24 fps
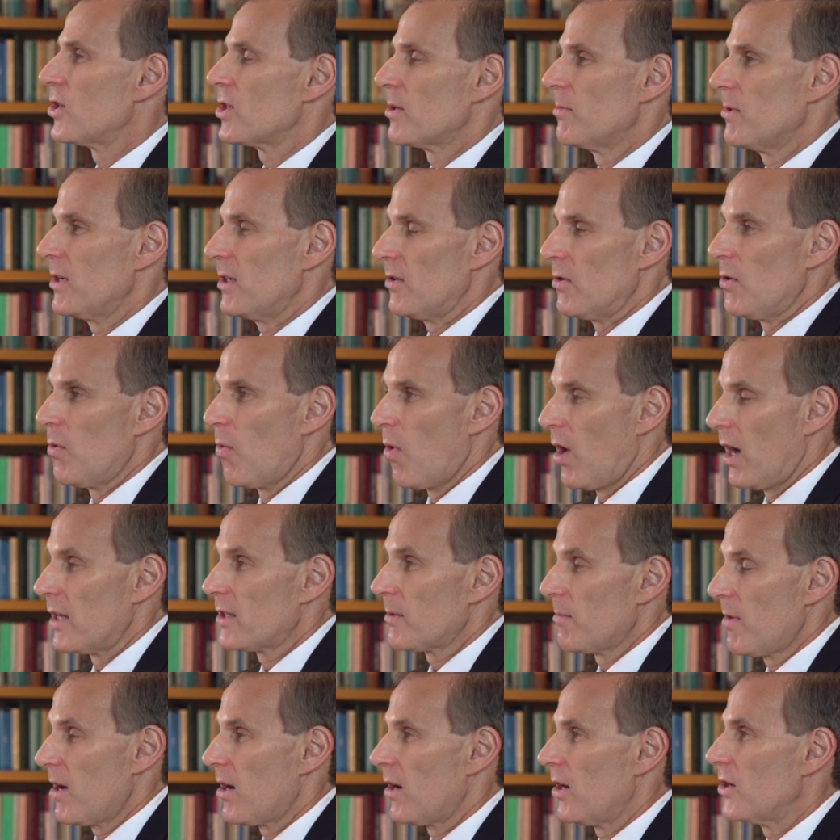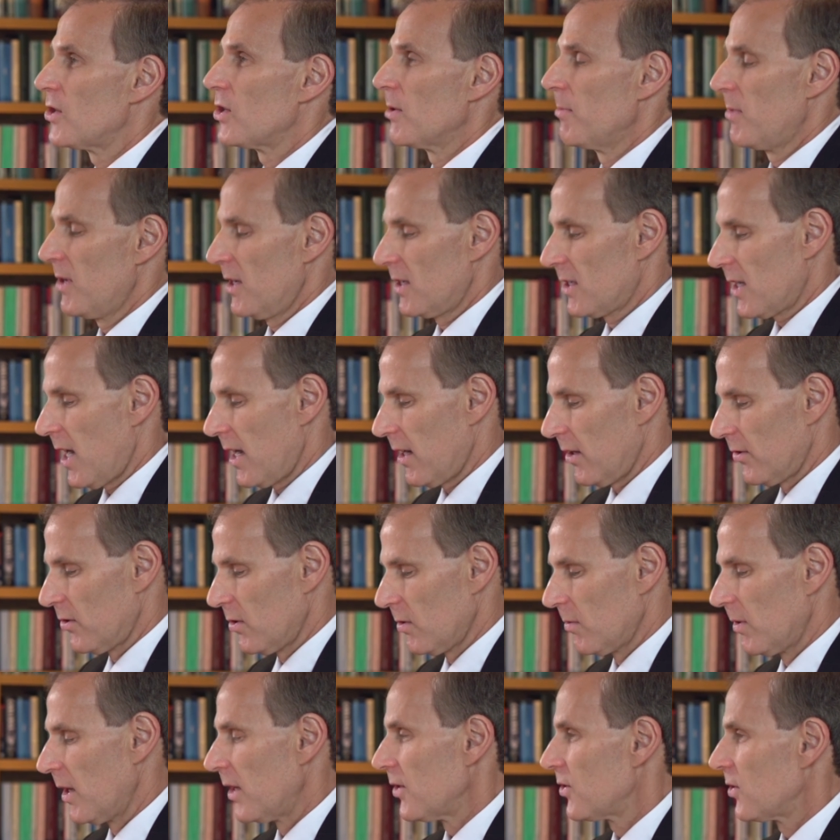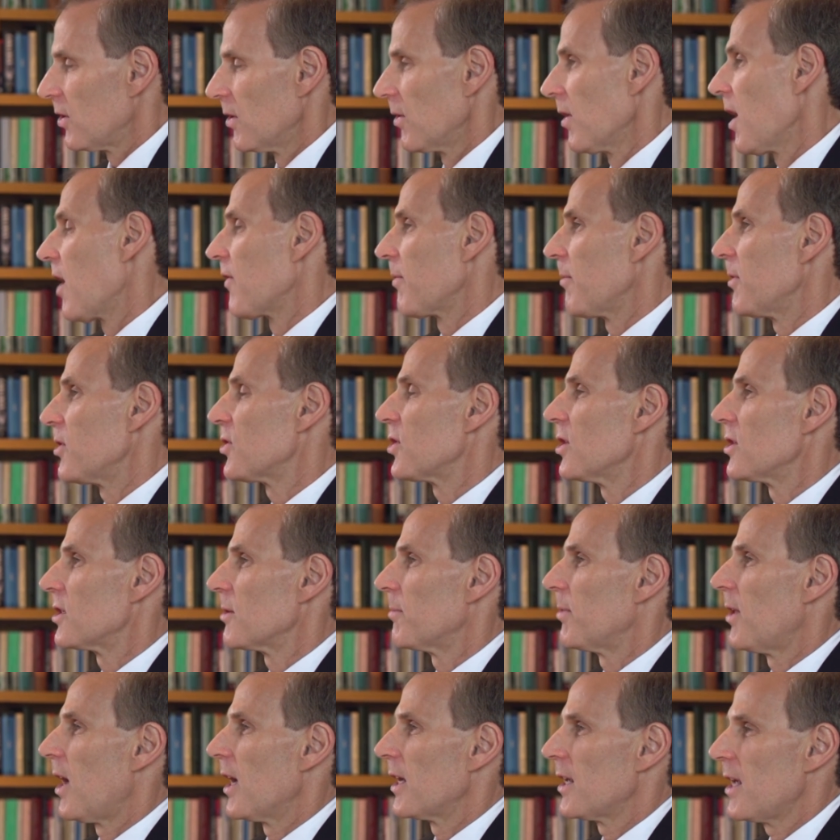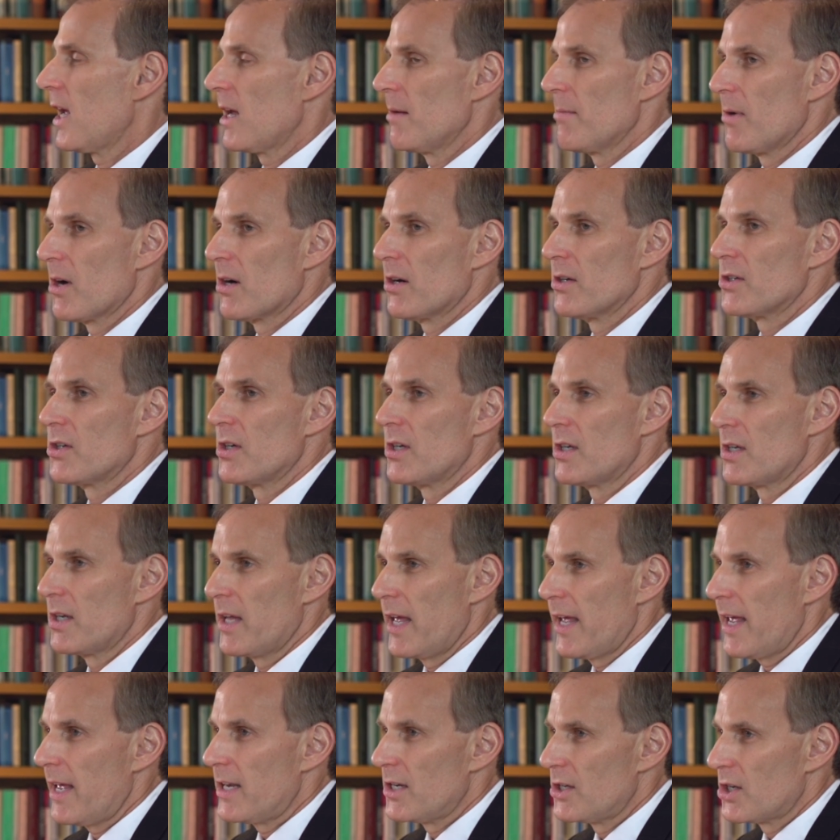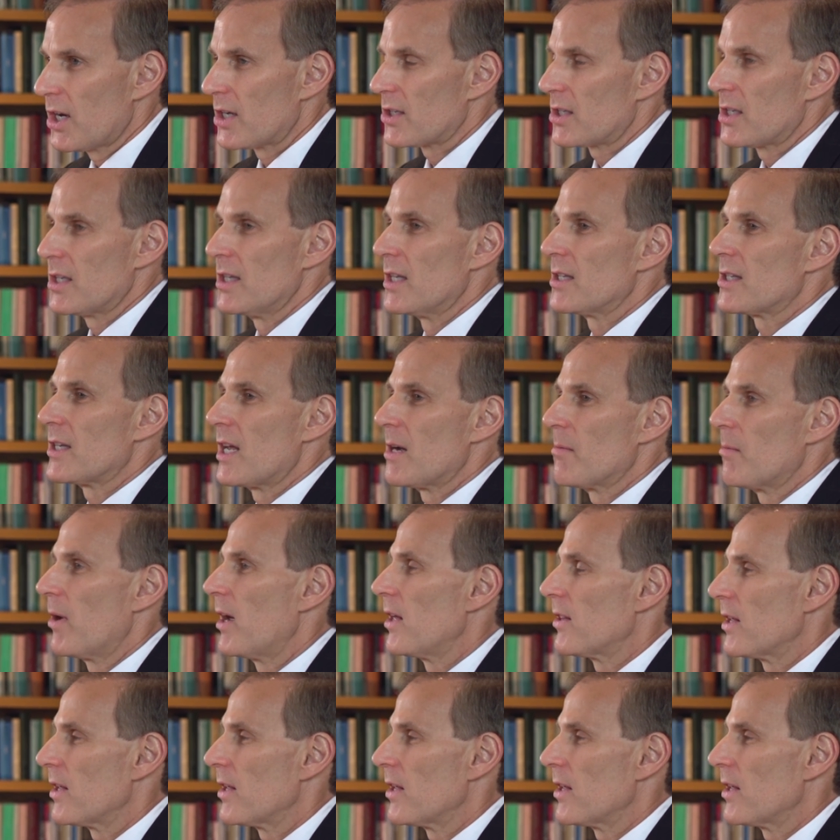should be who wants marriage should be entitled to it, so government should supply gay marriage just in the same way